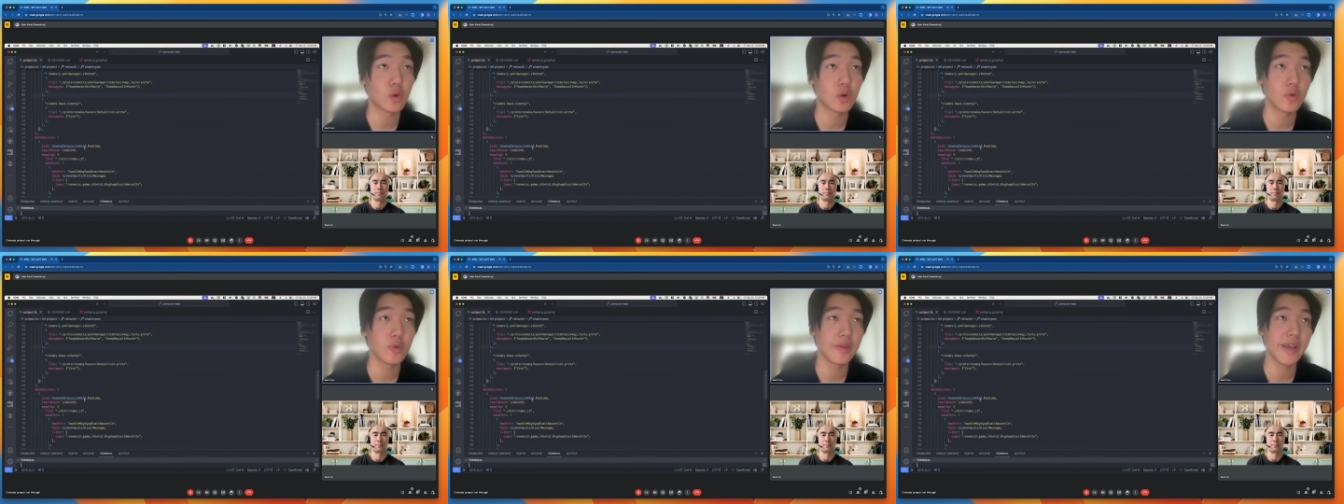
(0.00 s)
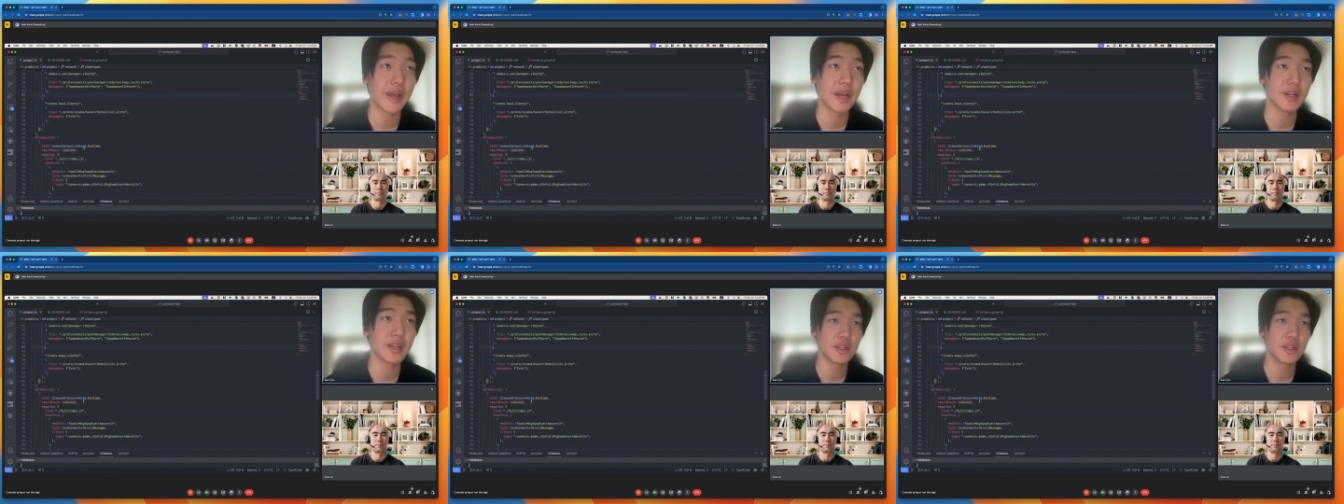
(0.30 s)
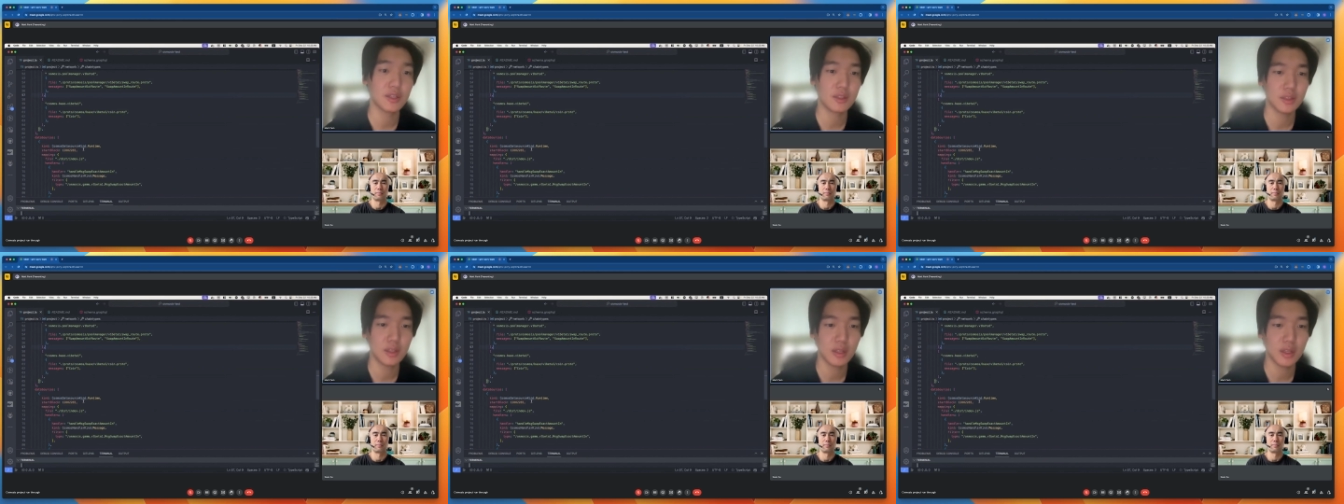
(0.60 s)
where we
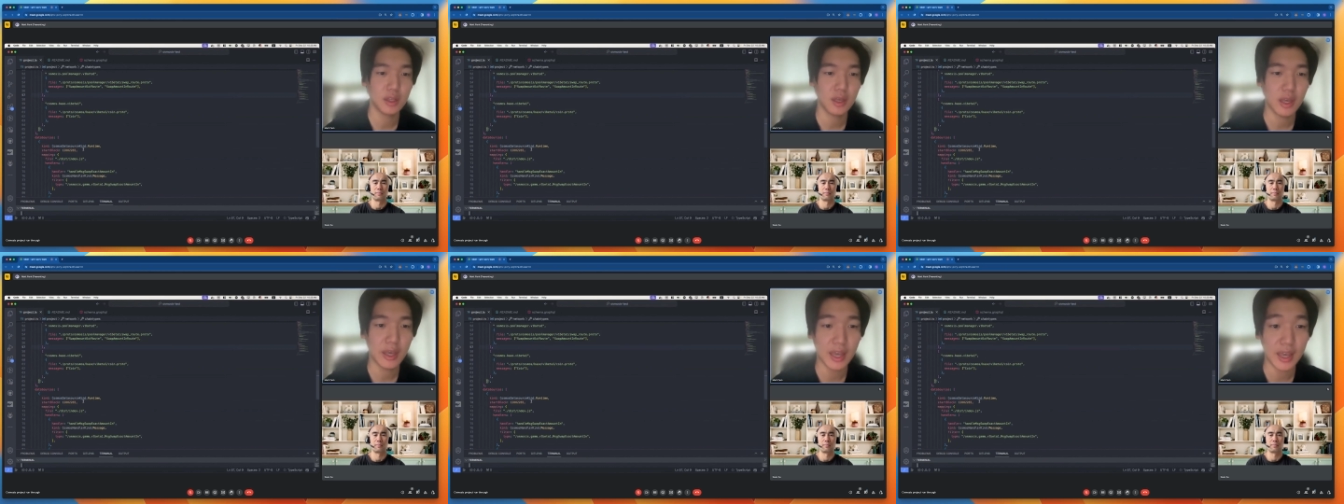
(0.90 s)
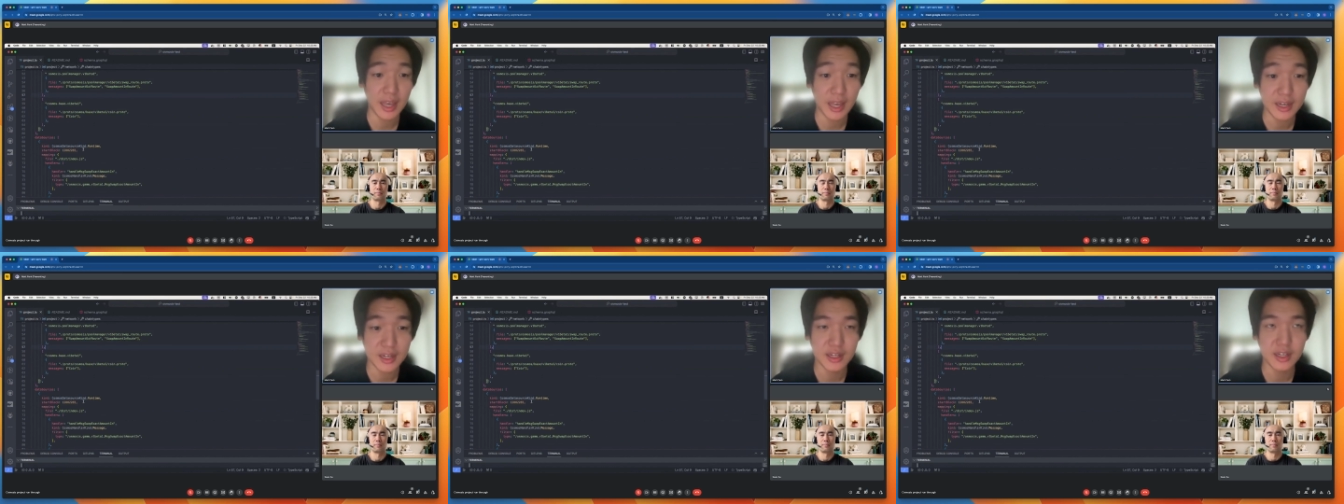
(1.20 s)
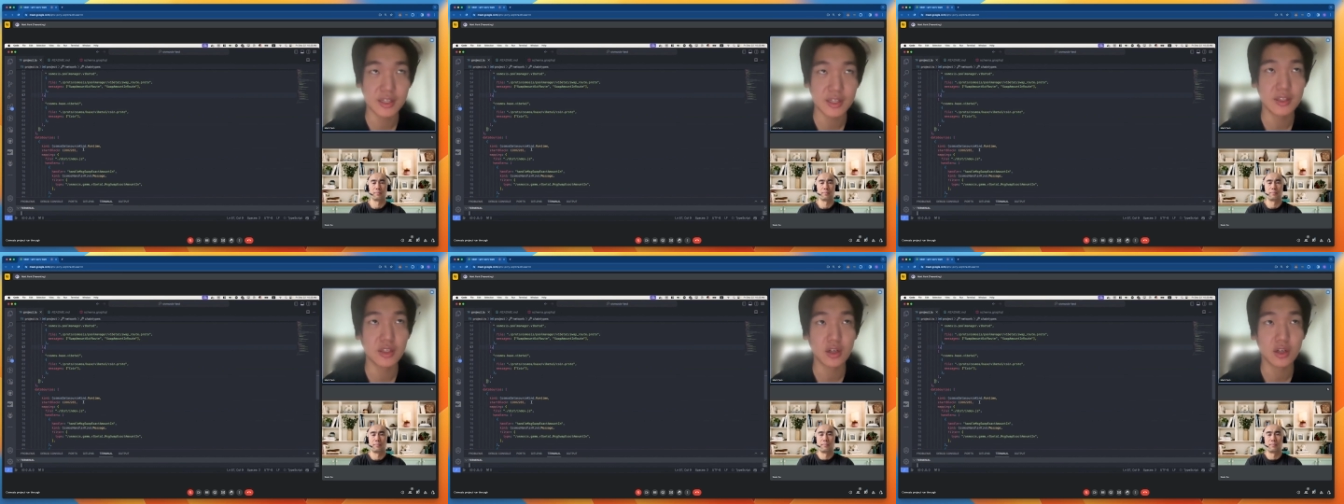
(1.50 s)
edited
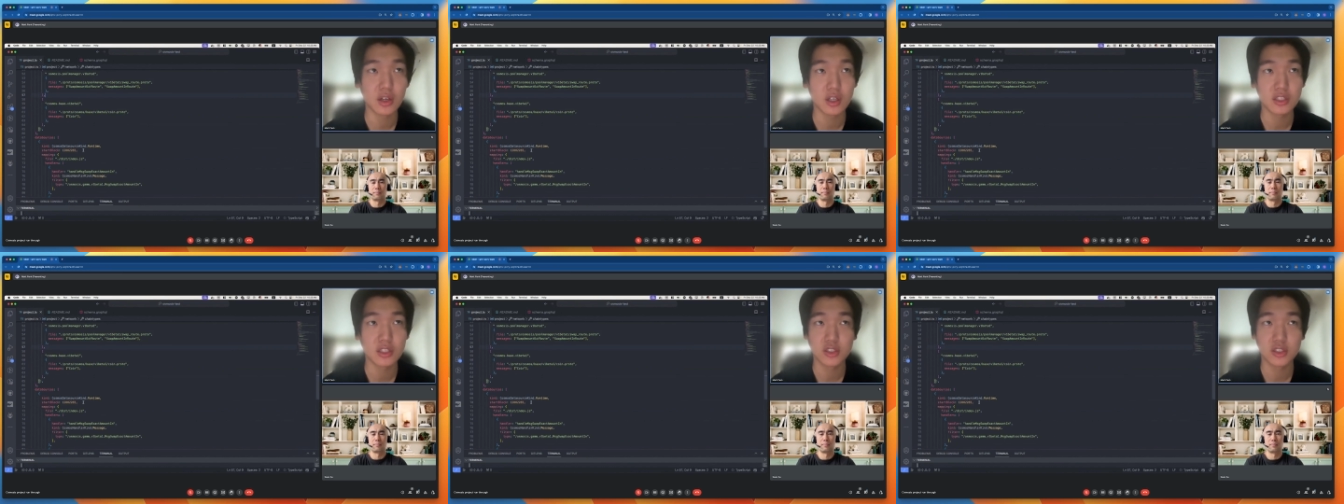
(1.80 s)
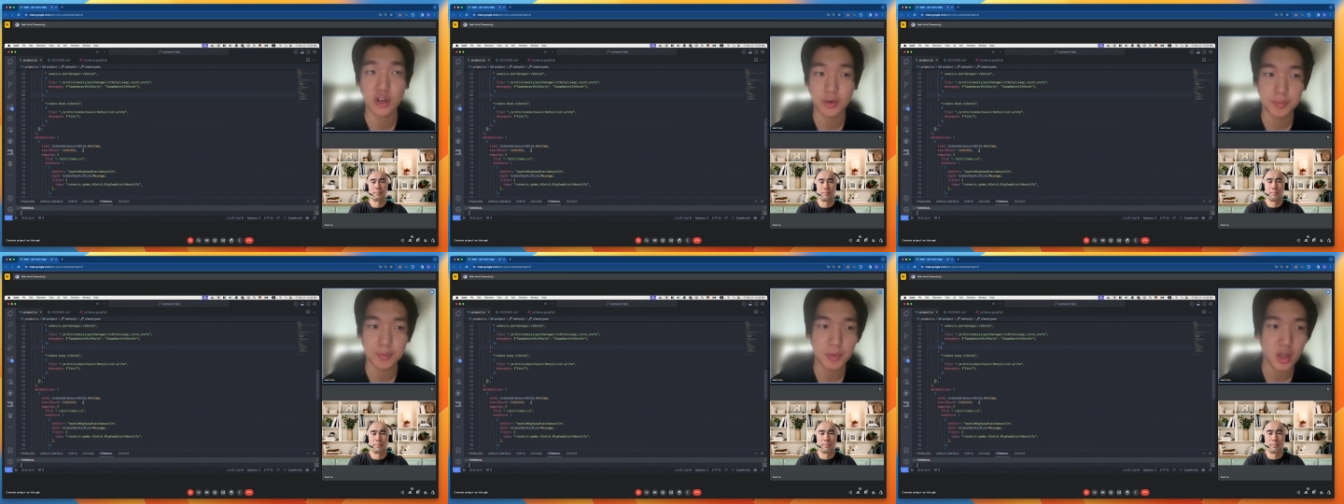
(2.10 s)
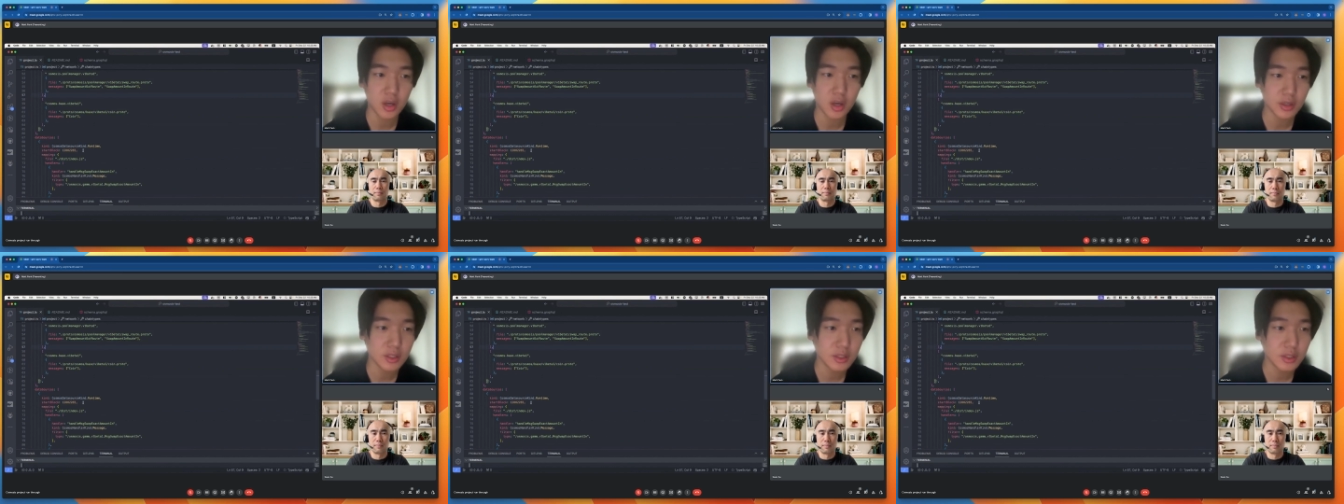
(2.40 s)
the start
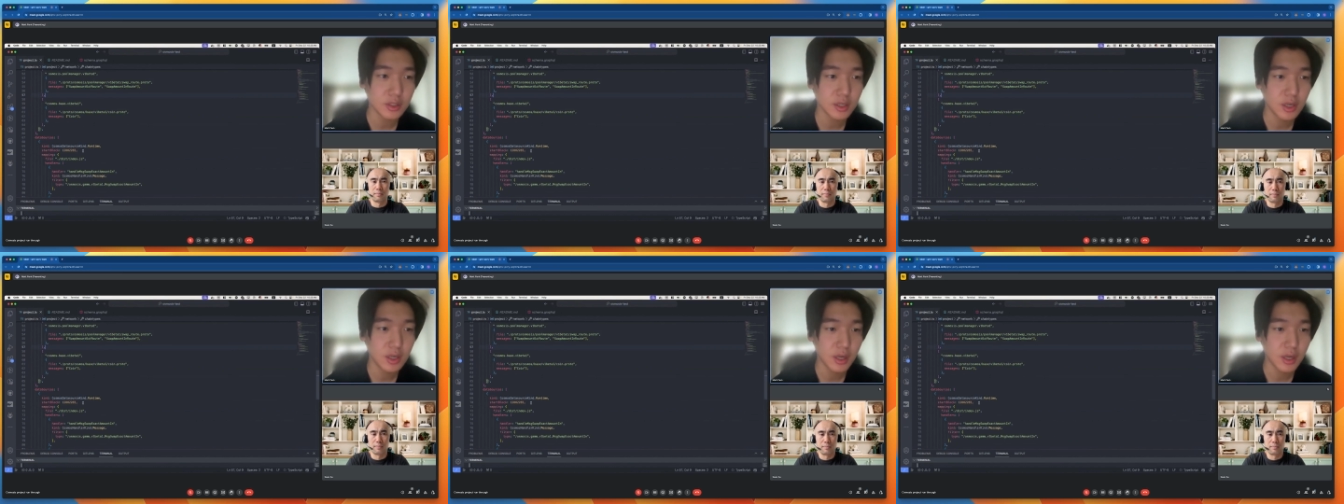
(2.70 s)
block,